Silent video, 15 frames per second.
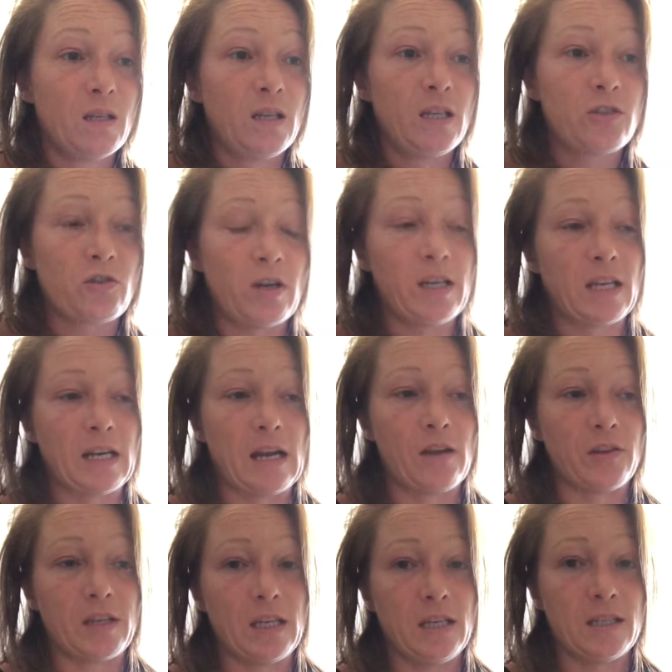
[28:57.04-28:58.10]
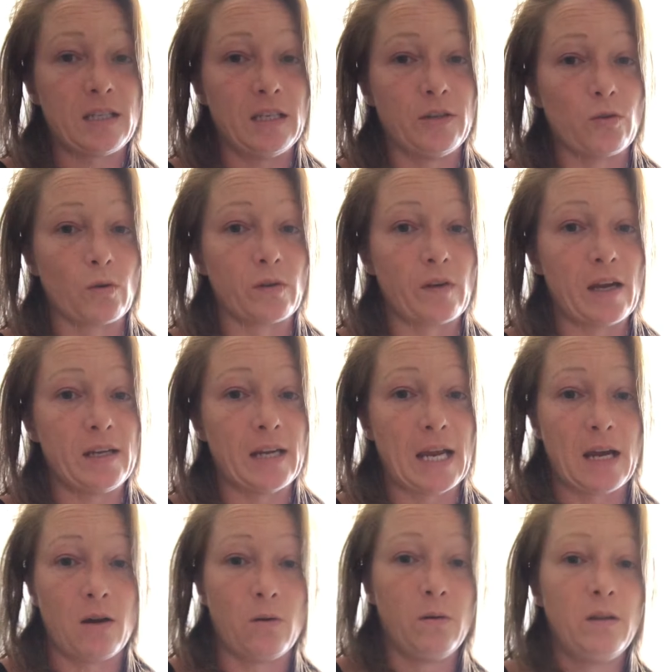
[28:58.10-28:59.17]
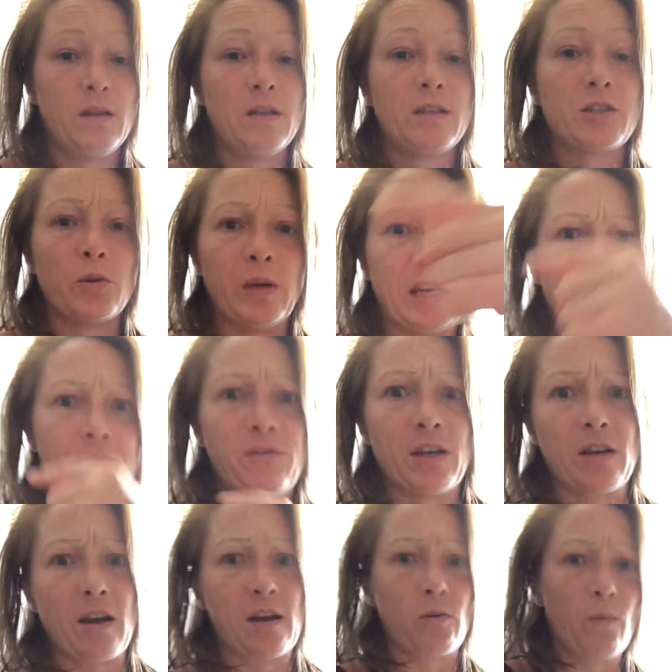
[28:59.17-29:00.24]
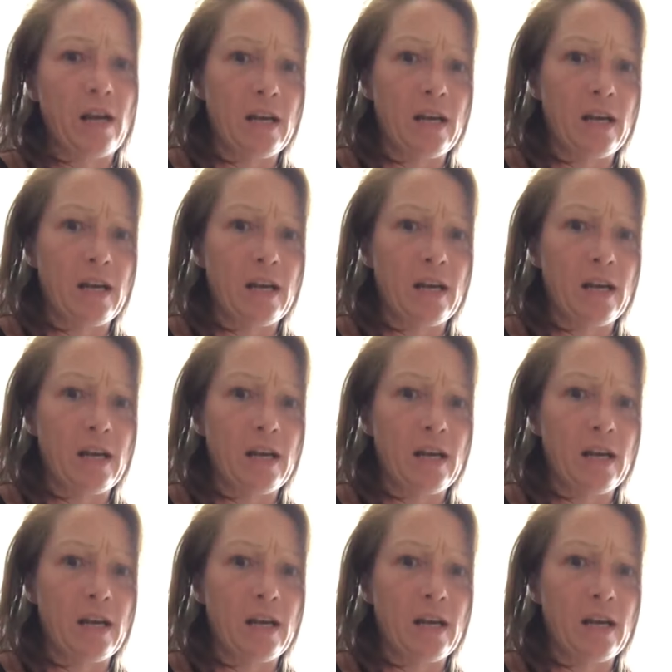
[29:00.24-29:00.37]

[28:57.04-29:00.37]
He's trying to get out of the guillotine door um, right now, so he can figure out a way